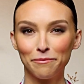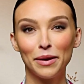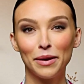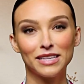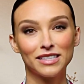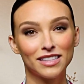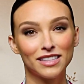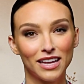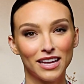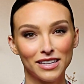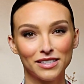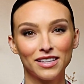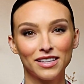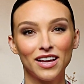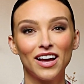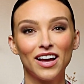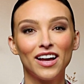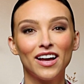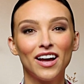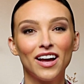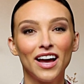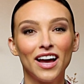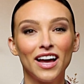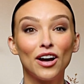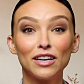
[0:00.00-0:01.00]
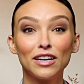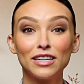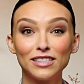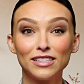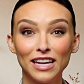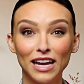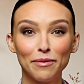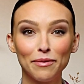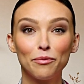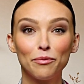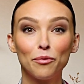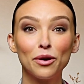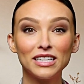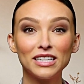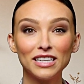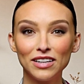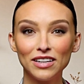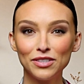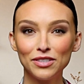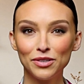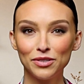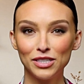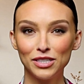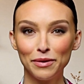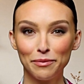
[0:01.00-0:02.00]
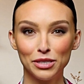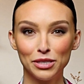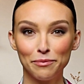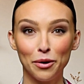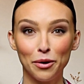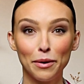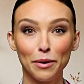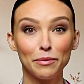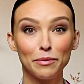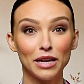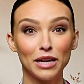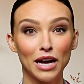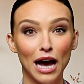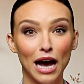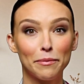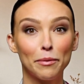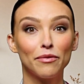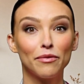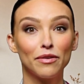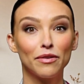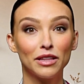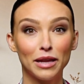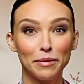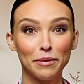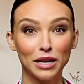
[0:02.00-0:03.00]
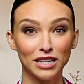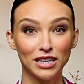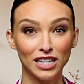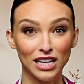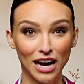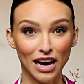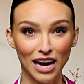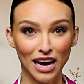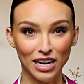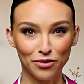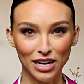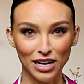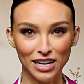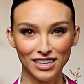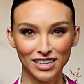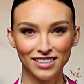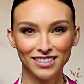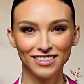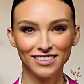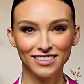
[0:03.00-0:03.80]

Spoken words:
Makes sense. And on exam, what tells you someone's probably hypovolemic dehydrated?